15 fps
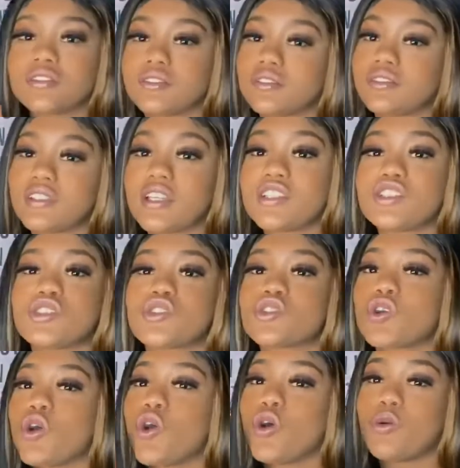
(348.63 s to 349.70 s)
they
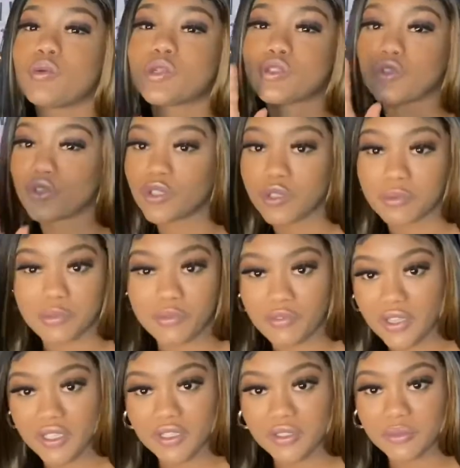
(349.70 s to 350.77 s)
just always gonna come
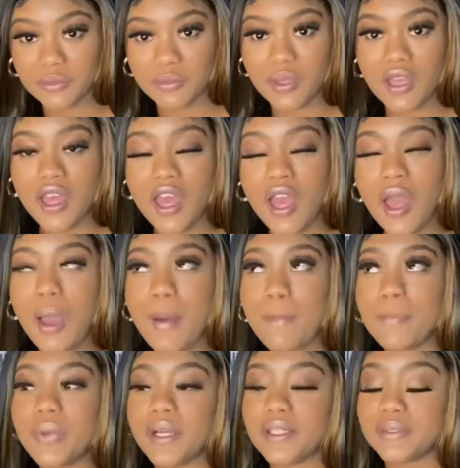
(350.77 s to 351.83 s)
to find me.
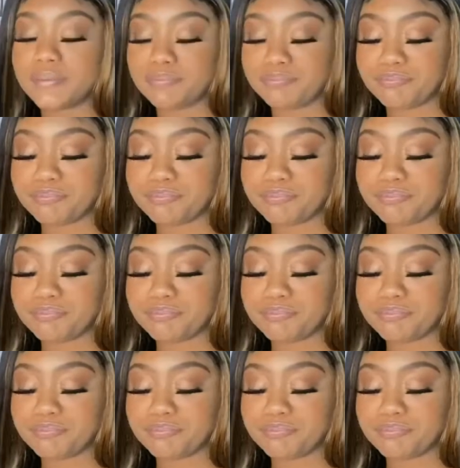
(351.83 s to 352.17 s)
But